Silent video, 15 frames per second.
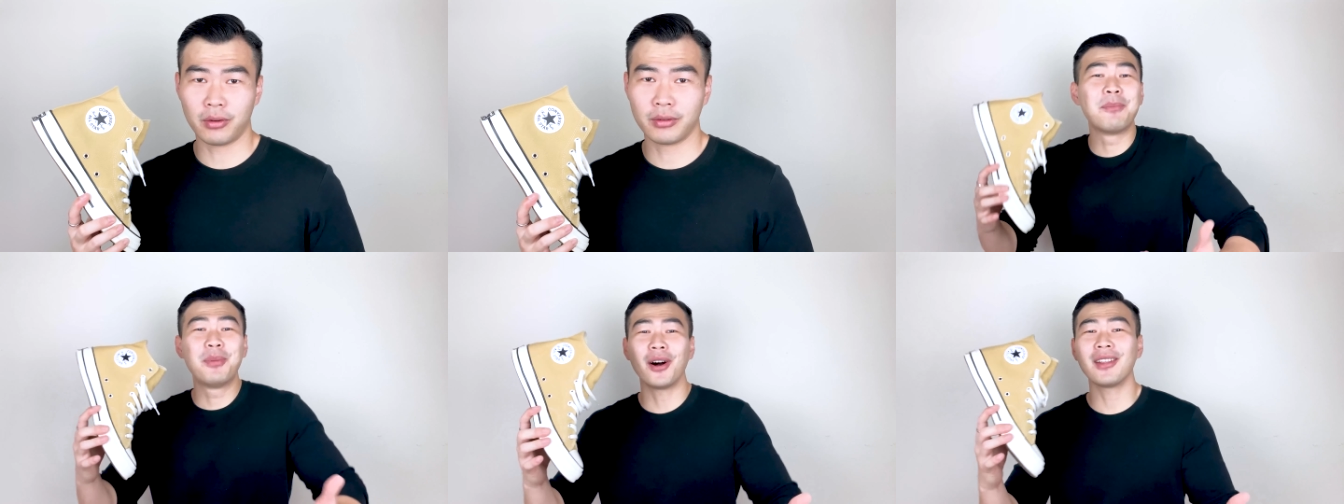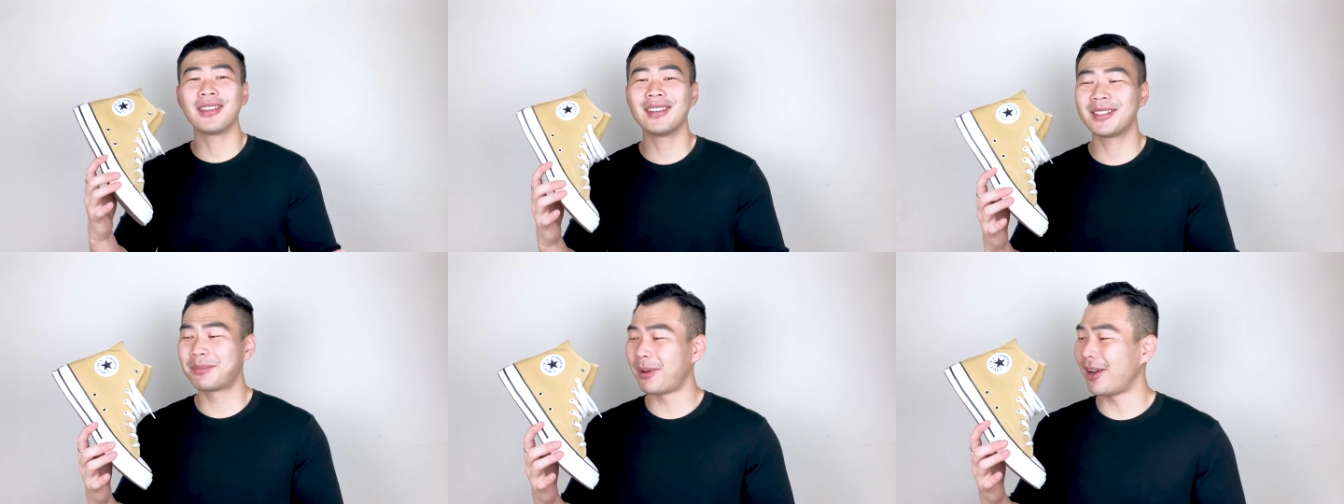I bought
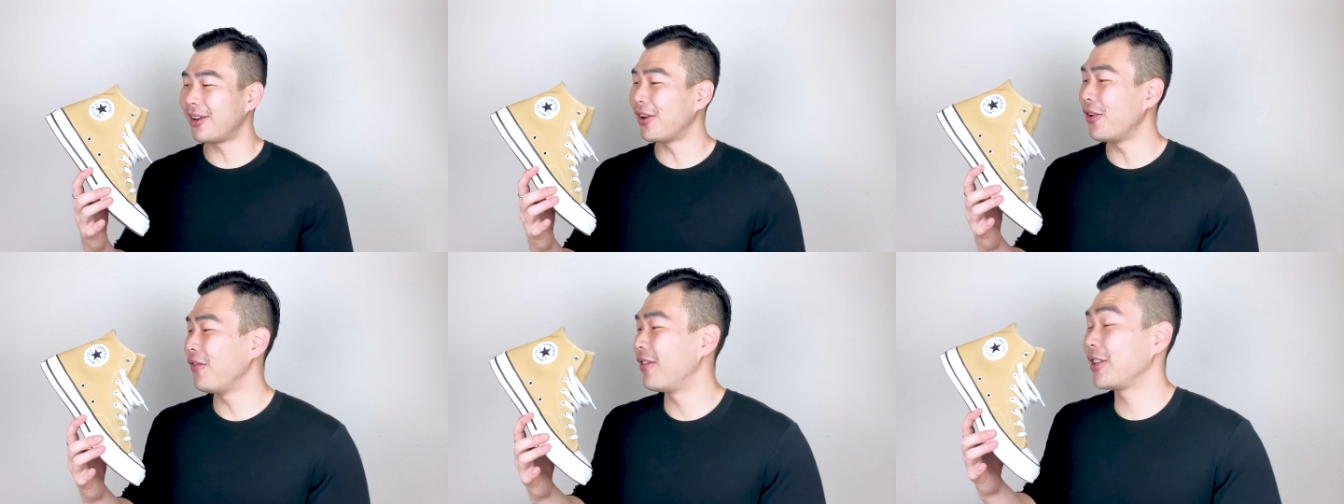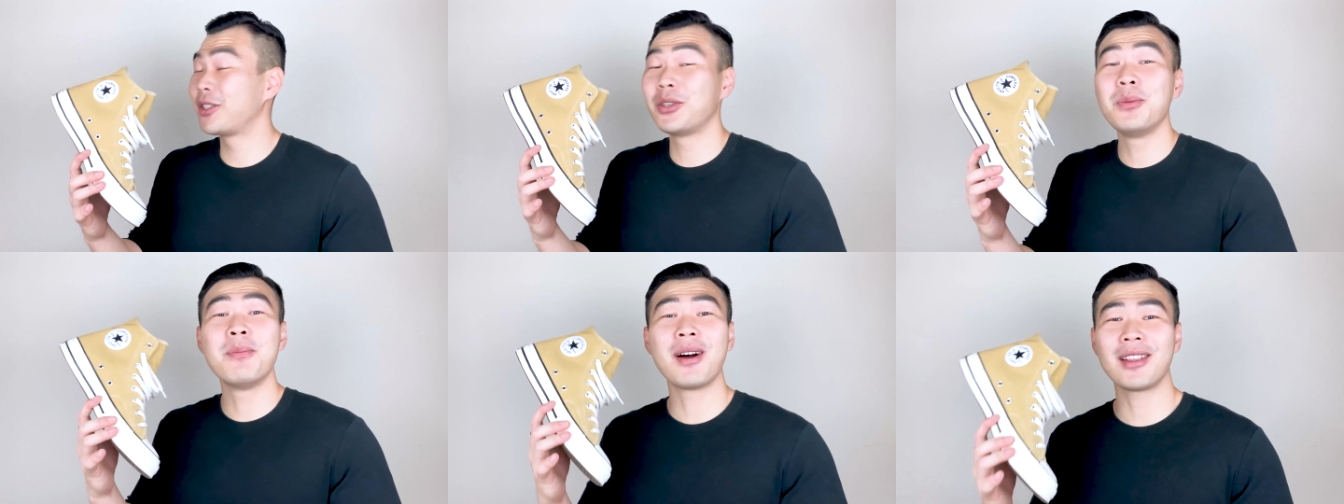this pair over
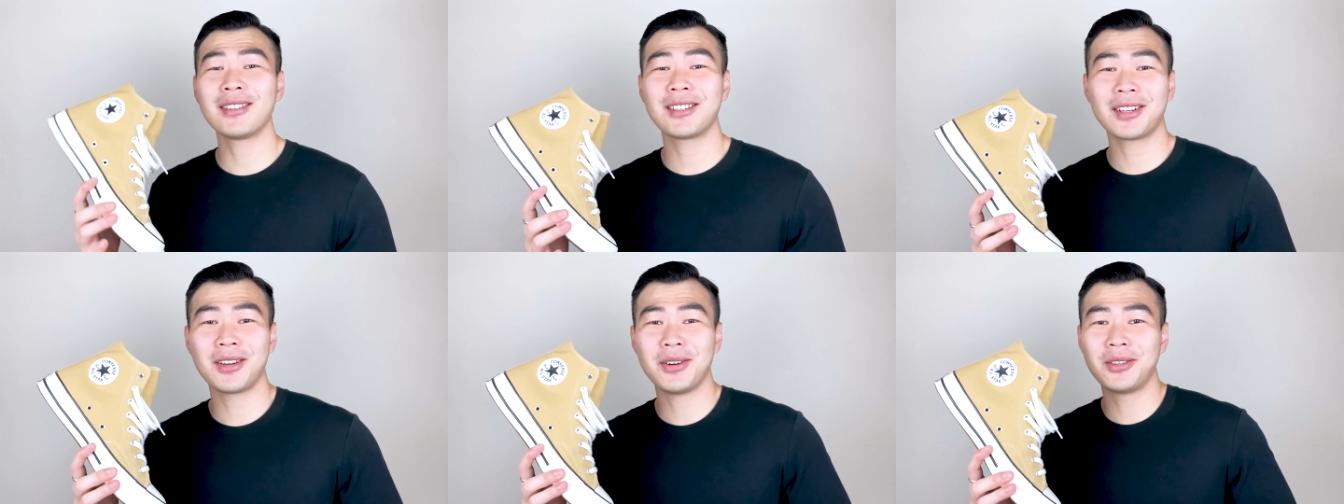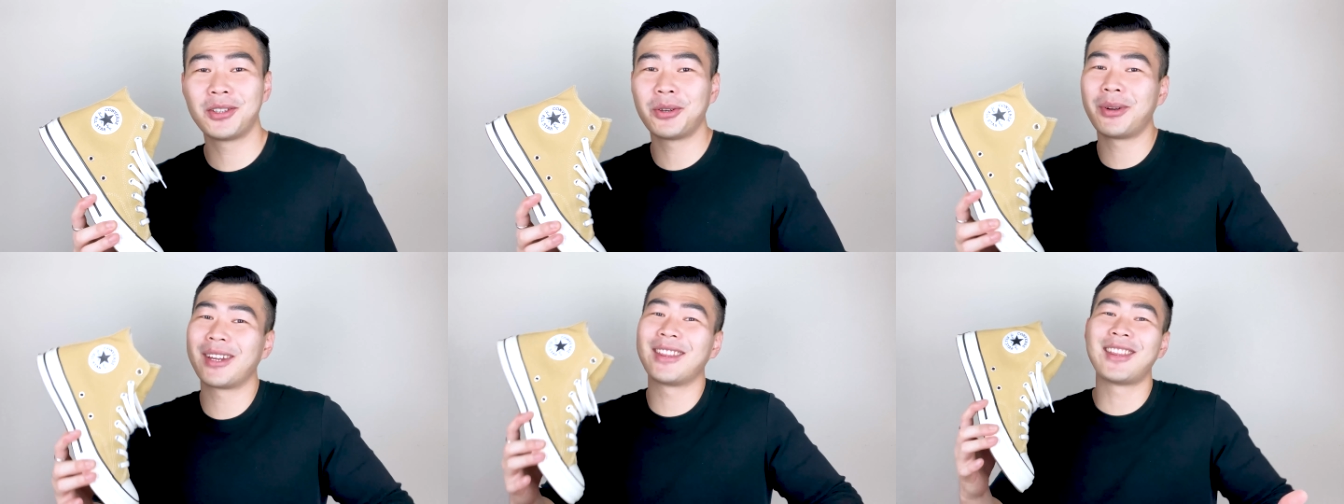two months ago
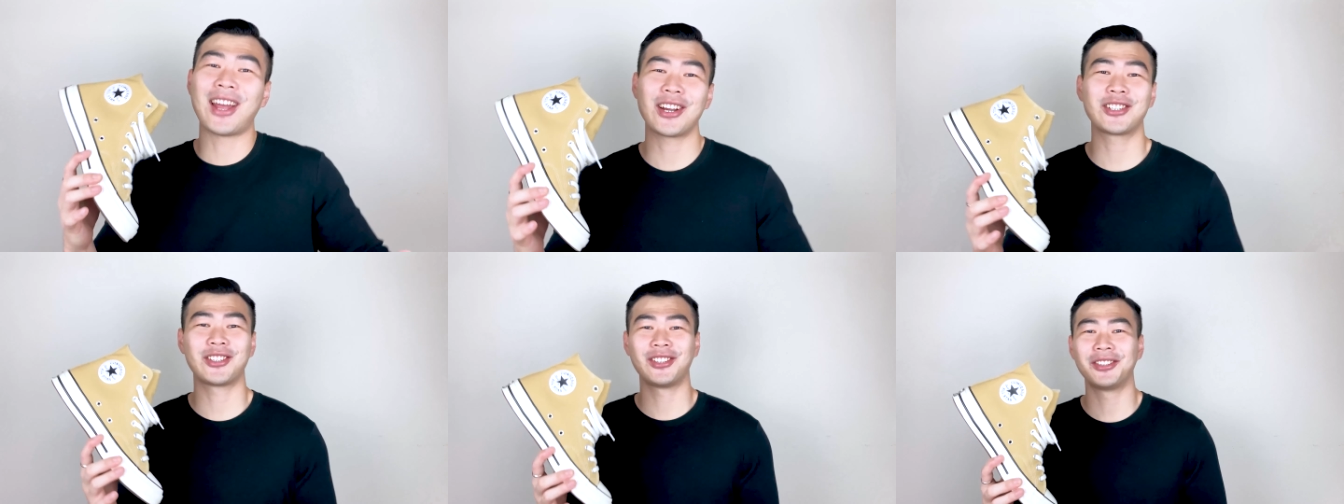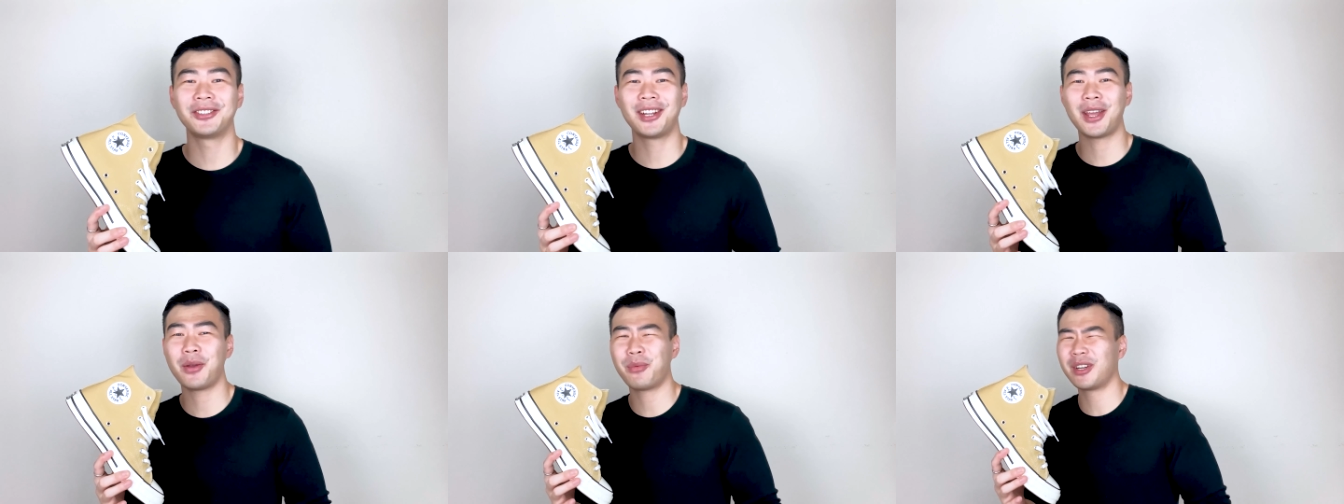during National
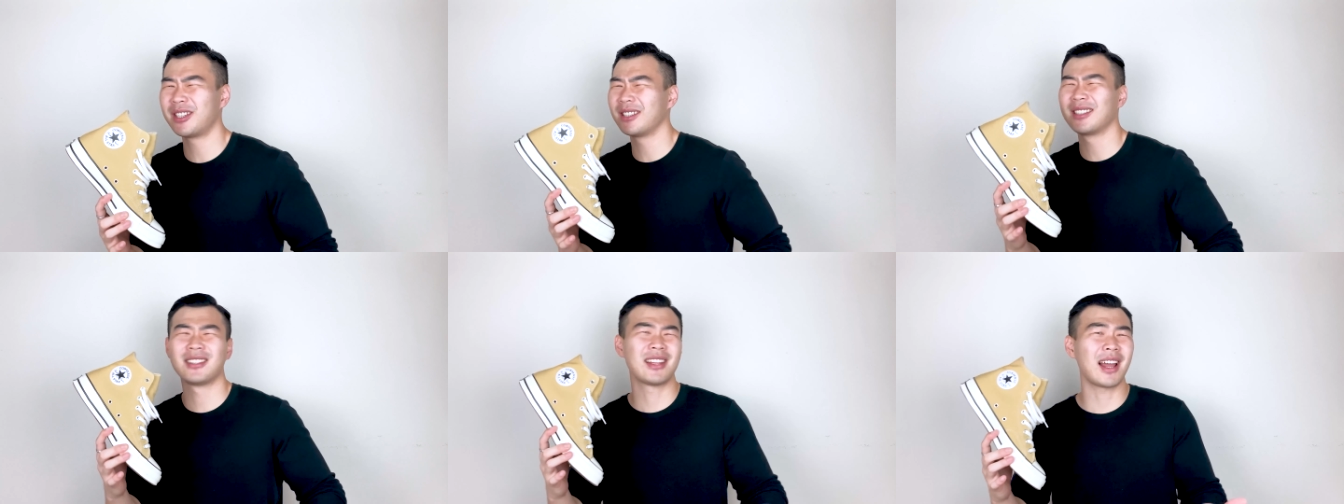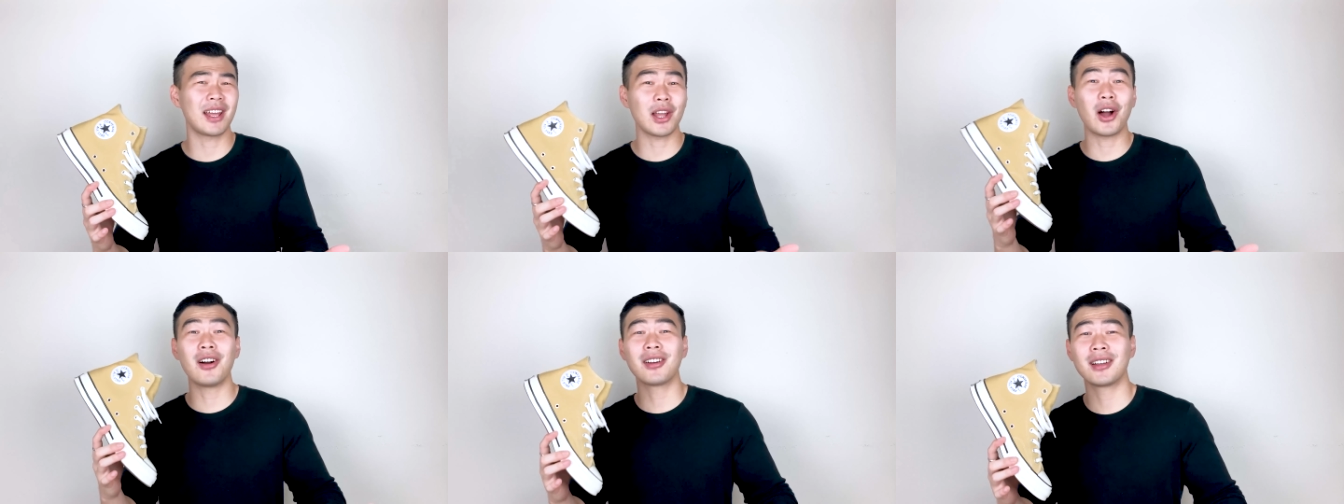Day, which is
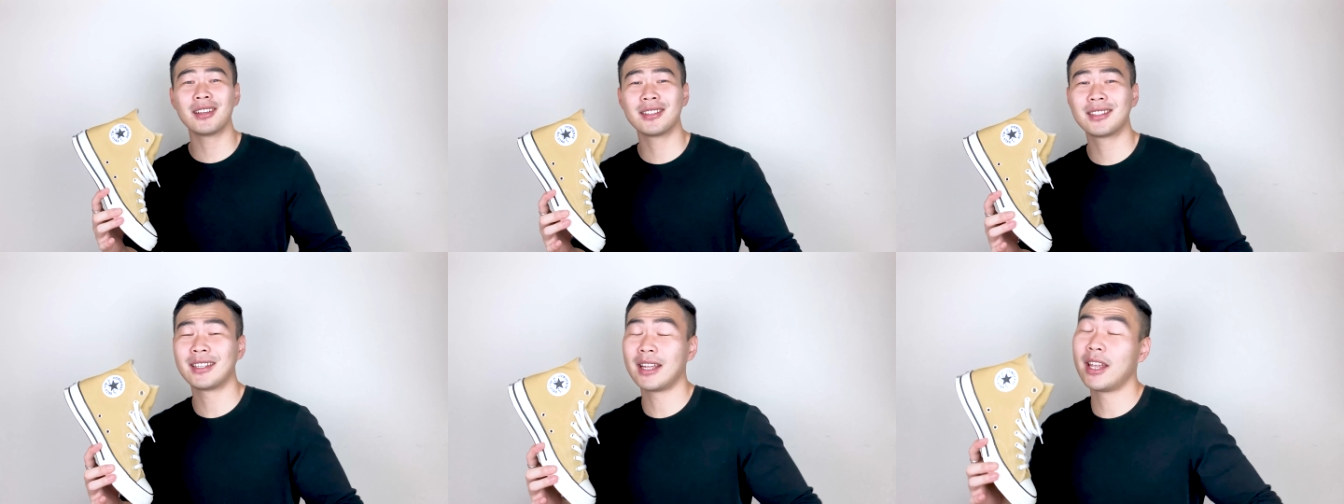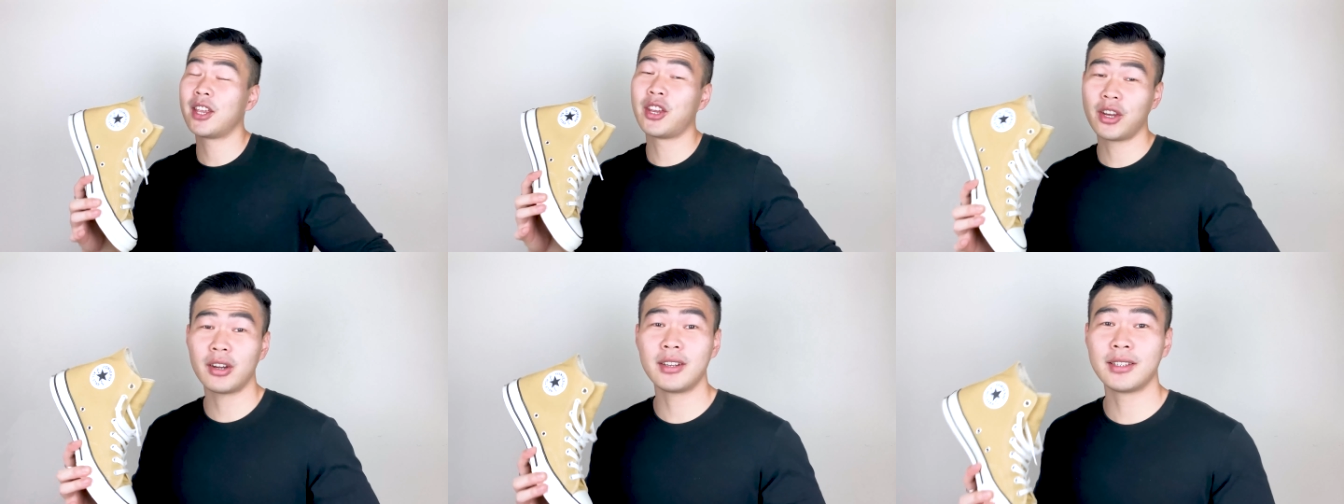9 August
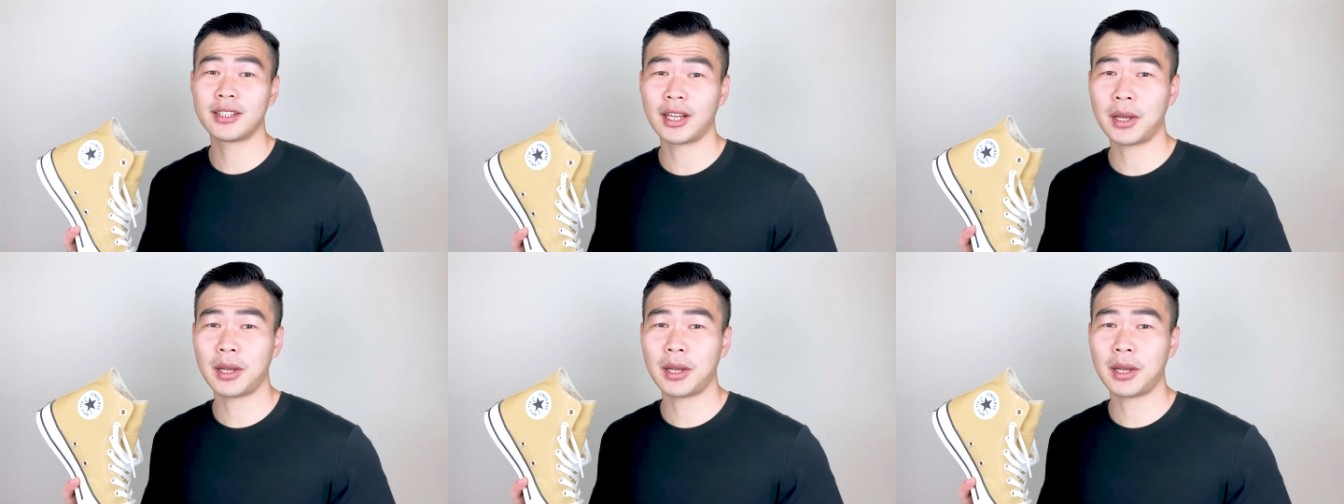here in